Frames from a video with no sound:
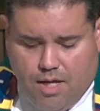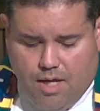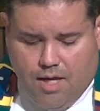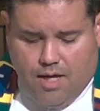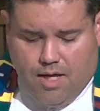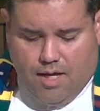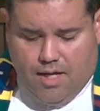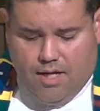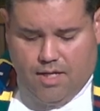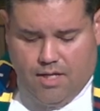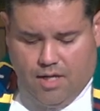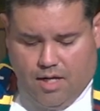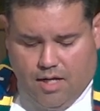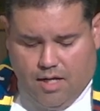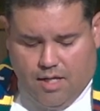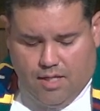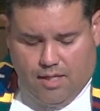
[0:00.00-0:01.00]
in
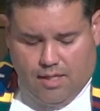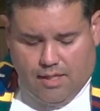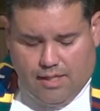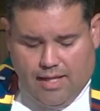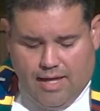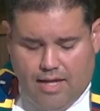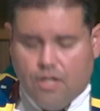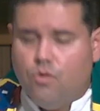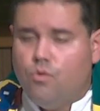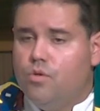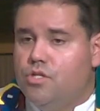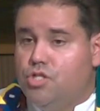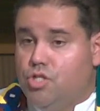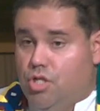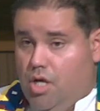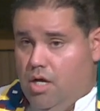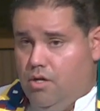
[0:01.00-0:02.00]
a language
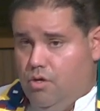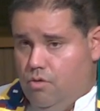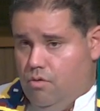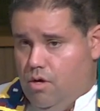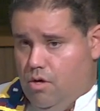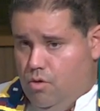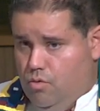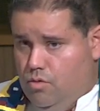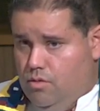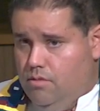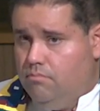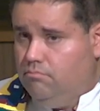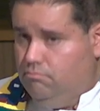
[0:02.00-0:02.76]
not her own,